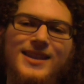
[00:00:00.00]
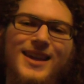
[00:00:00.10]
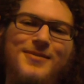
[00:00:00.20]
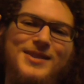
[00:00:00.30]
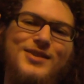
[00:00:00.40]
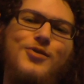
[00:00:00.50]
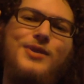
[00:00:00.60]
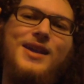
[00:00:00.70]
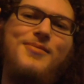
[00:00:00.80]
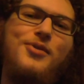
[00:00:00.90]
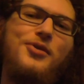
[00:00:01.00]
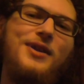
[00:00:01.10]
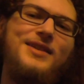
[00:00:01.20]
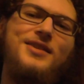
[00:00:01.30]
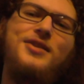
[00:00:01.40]
game is so damn
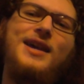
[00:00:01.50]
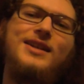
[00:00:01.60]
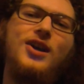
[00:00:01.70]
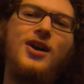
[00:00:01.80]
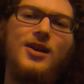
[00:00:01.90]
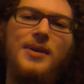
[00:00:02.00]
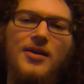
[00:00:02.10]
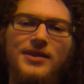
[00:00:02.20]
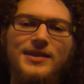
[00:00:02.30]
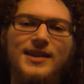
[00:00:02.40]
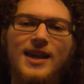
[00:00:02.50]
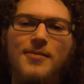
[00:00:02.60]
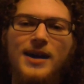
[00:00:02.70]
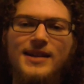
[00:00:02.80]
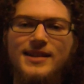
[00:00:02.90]
polarizing, you can't talk about this
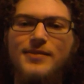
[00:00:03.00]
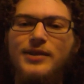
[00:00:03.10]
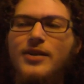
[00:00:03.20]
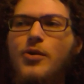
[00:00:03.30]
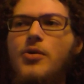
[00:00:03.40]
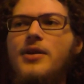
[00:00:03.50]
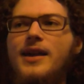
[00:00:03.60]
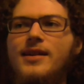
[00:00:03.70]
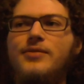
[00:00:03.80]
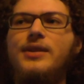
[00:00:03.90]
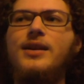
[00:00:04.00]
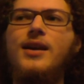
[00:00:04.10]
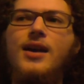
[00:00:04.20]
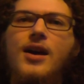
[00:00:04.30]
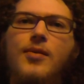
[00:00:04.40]
game positively or negatively
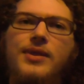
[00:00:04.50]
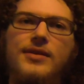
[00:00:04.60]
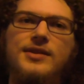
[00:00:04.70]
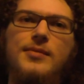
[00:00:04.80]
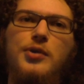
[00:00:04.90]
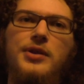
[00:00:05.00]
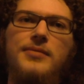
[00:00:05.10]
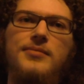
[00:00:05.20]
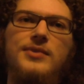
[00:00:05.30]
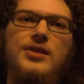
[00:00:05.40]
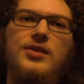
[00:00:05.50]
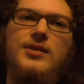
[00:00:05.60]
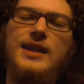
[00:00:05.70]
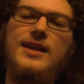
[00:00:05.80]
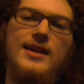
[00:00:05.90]
without someone
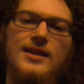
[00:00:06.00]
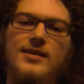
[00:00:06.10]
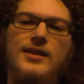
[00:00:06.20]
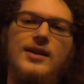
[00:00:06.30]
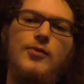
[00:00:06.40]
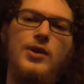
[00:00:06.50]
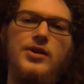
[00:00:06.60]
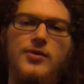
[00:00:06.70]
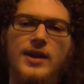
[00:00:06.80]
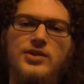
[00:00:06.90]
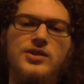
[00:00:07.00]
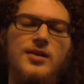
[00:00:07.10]
taking it in like one direction.